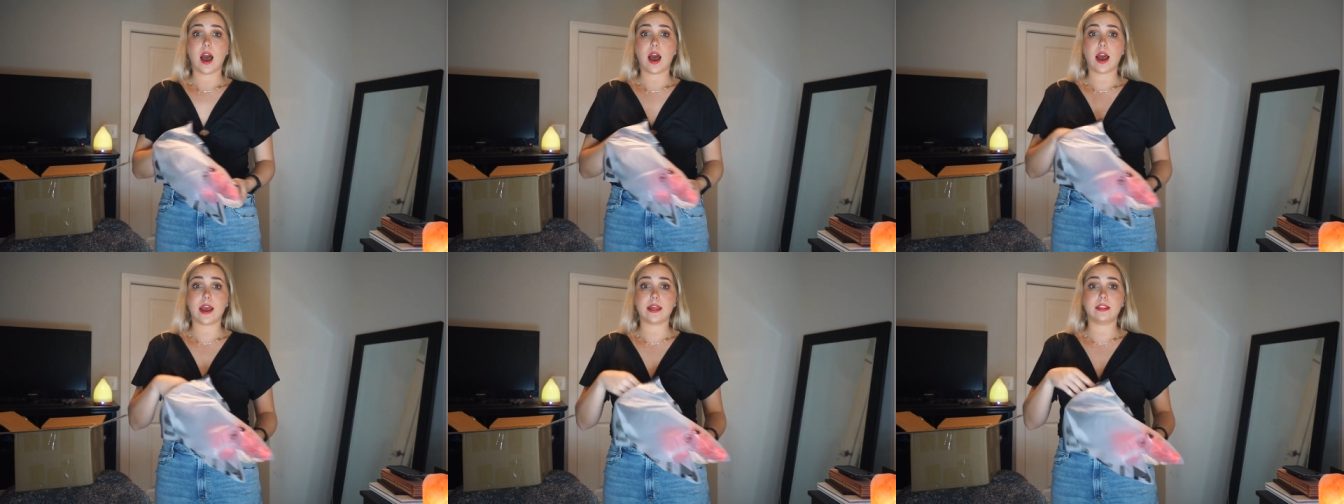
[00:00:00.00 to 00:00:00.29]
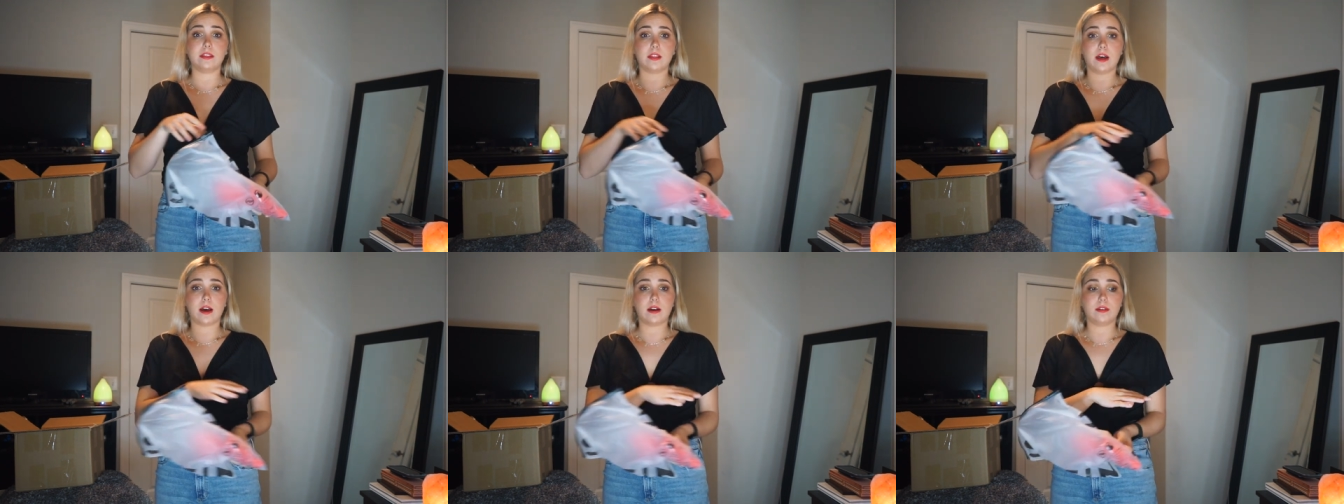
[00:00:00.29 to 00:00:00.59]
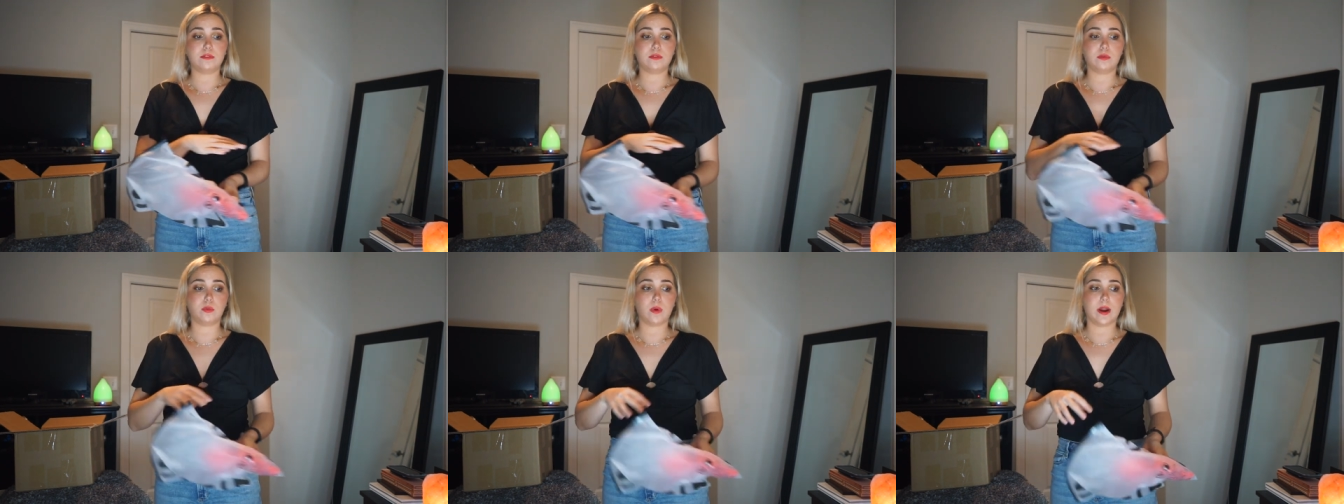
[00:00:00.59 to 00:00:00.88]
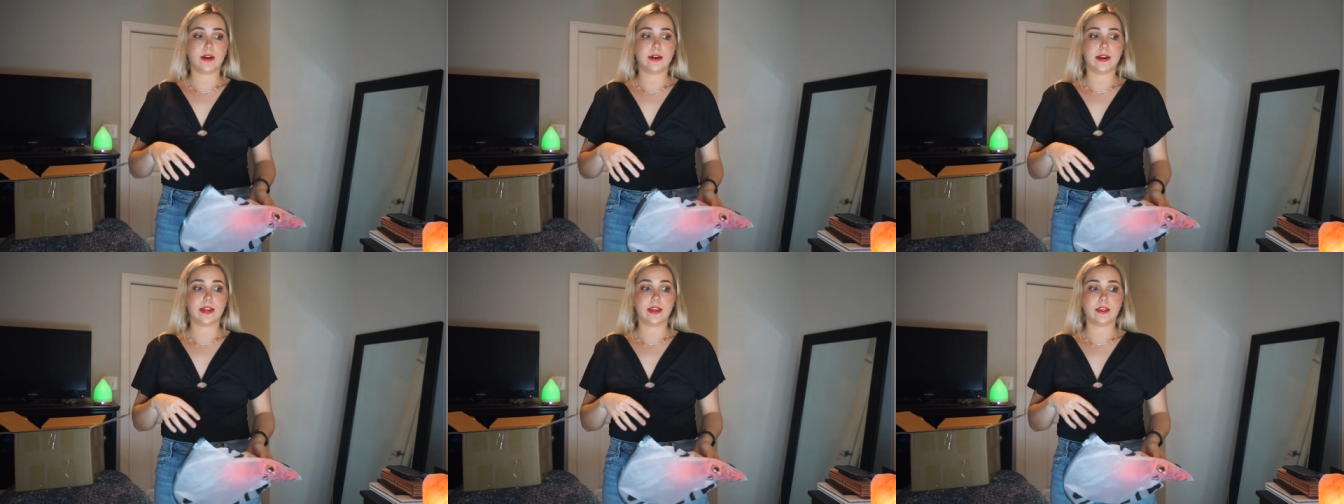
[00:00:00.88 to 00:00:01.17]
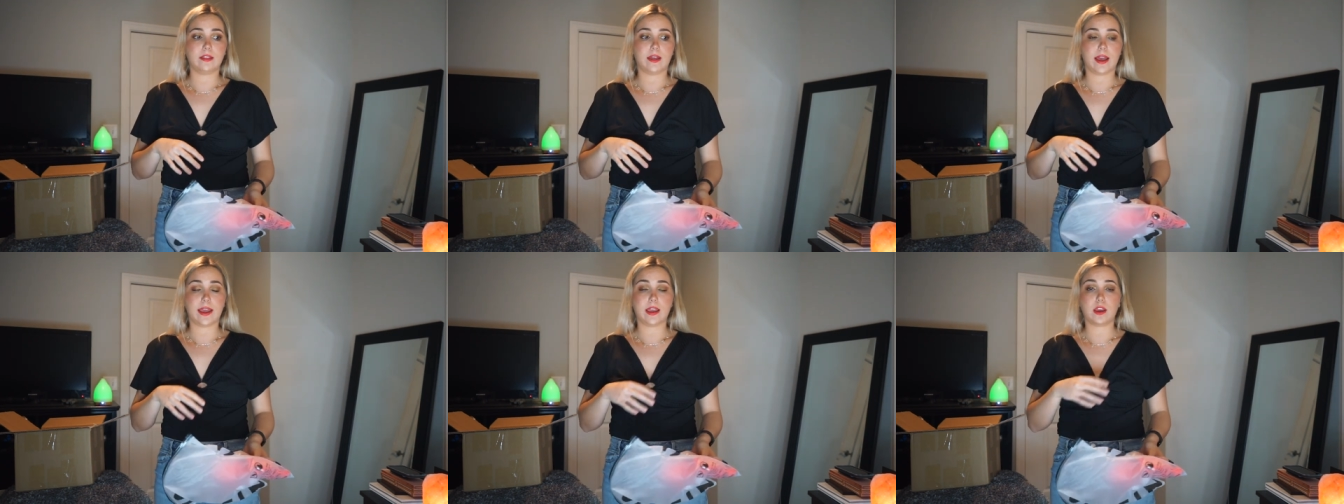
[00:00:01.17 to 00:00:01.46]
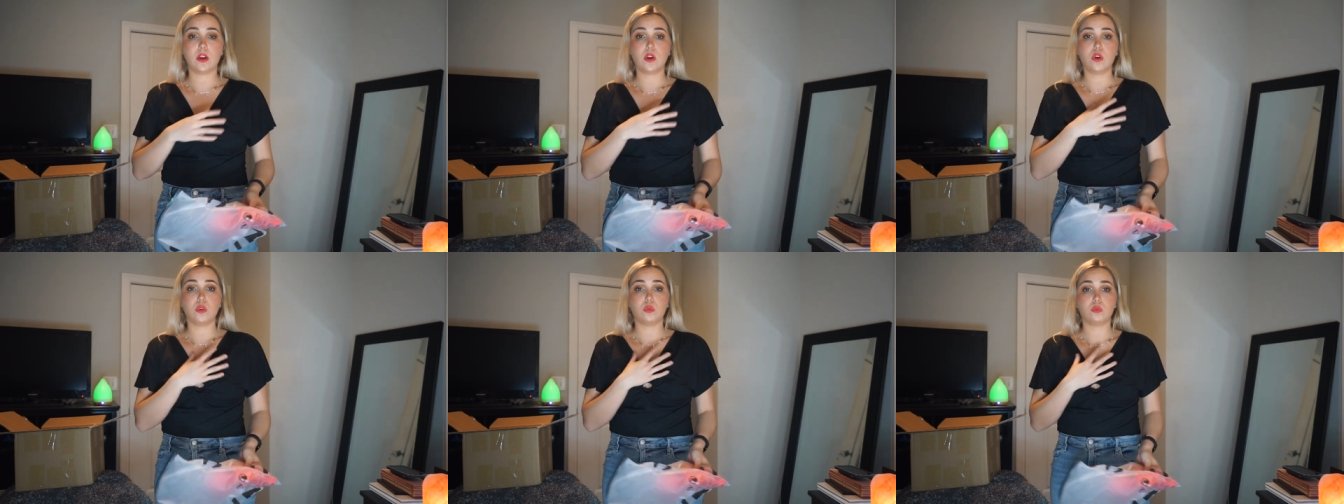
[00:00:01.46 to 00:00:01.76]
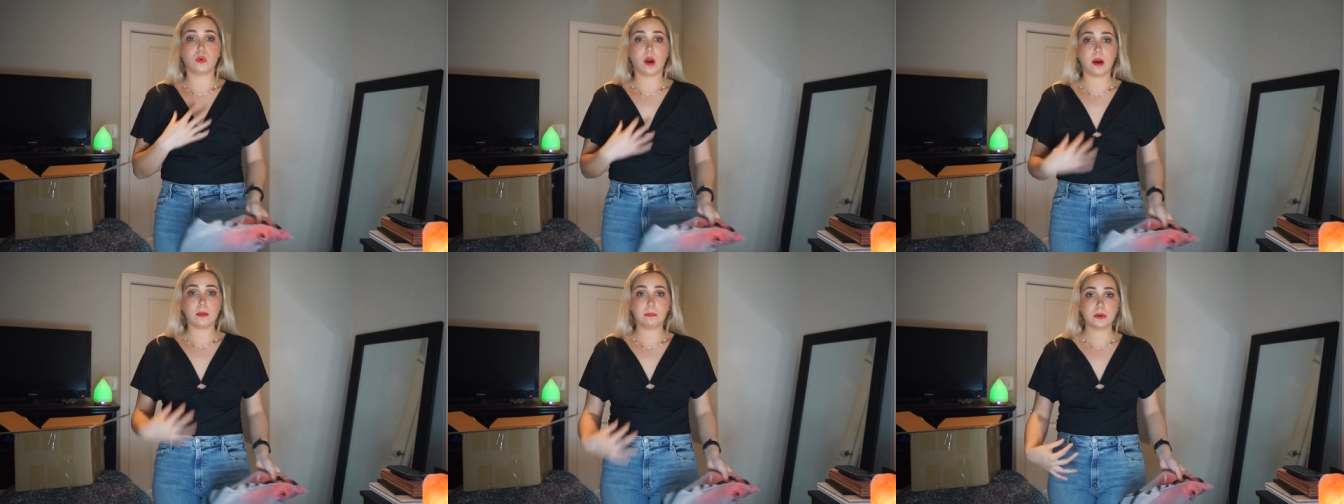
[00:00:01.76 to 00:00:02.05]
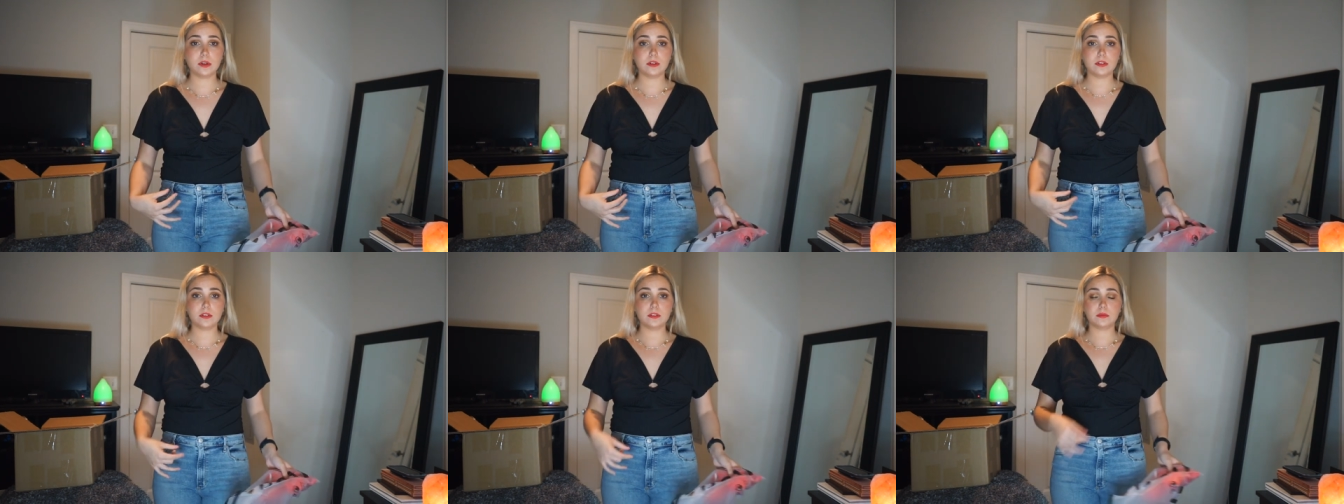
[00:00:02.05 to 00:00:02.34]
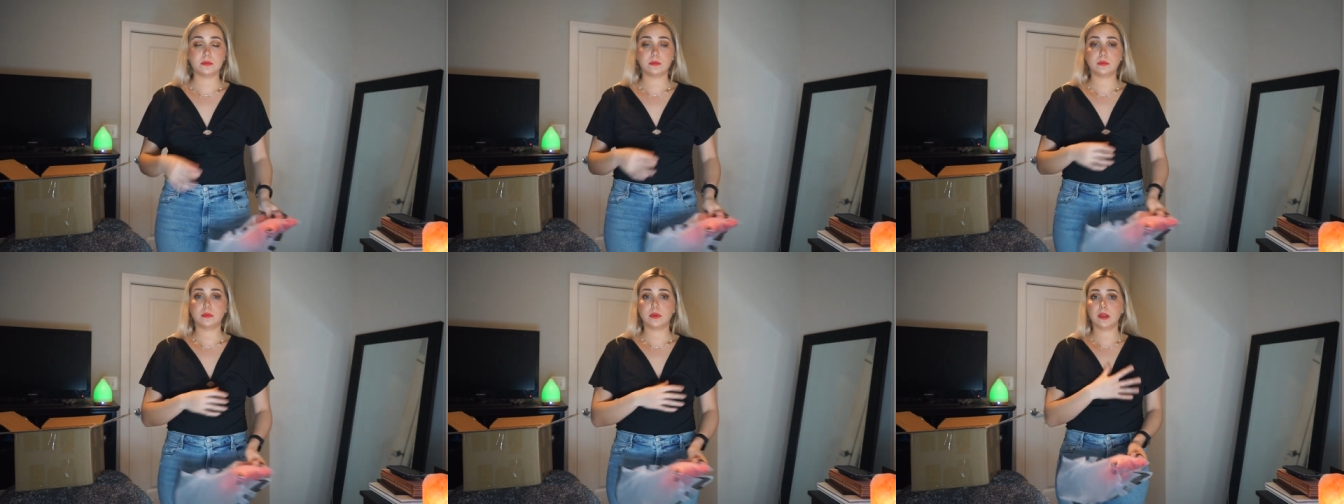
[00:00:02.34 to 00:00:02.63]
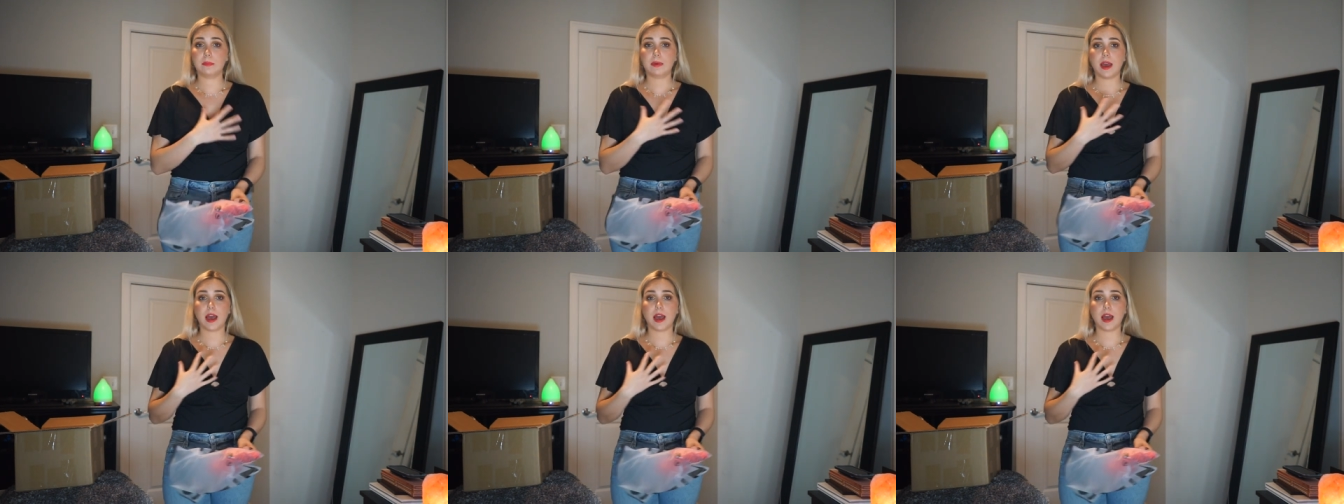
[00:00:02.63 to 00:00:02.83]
I love wearing like rompers with a